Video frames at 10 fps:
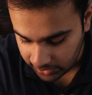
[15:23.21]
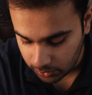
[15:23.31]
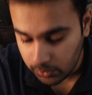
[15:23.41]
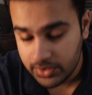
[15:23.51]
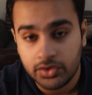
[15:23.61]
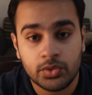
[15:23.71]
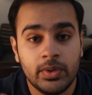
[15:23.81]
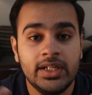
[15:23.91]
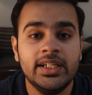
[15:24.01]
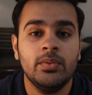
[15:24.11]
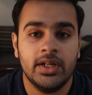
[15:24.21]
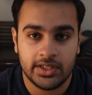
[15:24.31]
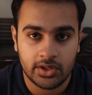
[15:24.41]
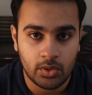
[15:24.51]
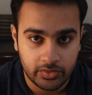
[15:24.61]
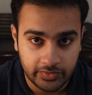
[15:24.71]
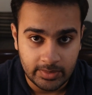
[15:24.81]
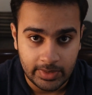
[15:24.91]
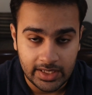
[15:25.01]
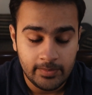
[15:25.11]
in, who is a 21-year-old
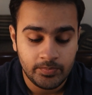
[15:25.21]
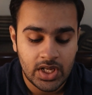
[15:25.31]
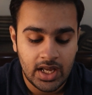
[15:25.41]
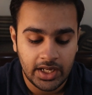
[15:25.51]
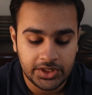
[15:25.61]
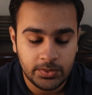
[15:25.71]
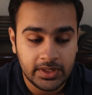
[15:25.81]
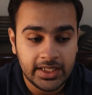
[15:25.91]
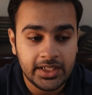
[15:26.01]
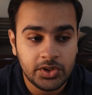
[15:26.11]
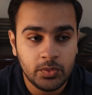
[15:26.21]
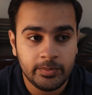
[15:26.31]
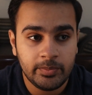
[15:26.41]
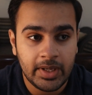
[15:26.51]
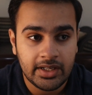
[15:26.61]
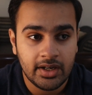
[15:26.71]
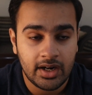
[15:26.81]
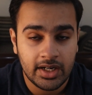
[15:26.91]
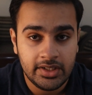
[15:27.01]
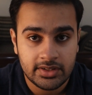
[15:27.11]
female, you need to make
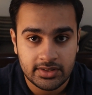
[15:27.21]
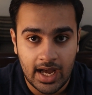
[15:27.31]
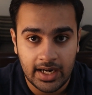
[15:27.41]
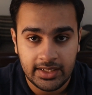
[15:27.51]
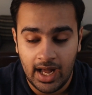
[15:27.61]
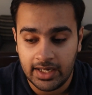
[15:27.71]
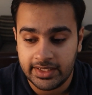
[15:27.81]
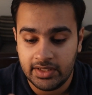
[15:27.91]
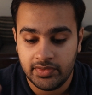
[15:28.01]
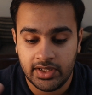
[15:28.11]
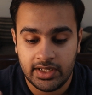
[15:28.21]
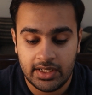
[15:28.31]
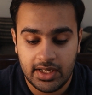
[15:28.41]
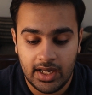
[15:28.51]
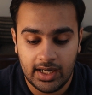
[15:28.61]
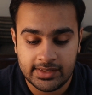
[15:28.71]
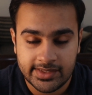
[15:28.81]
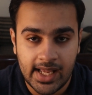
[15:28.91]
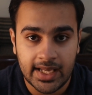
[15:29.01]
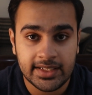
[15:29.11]
her understand and give her a
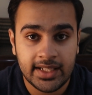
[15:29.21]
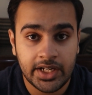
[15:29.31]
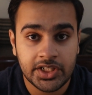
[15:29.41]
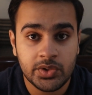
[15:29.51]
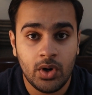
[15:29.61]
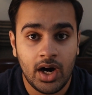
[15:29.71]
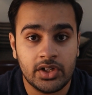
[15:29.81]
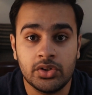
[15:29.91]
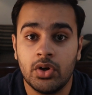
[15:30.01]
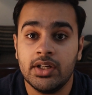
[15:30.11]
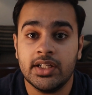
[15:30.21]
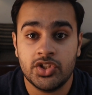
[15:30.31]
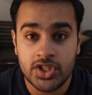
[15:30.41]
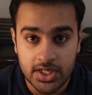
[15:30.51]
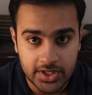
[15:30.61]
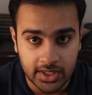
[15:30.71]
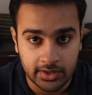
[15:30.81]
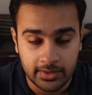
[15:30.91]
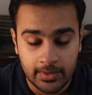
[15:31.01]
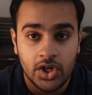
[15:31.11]
sign that you are not judging
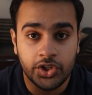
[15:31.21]
her.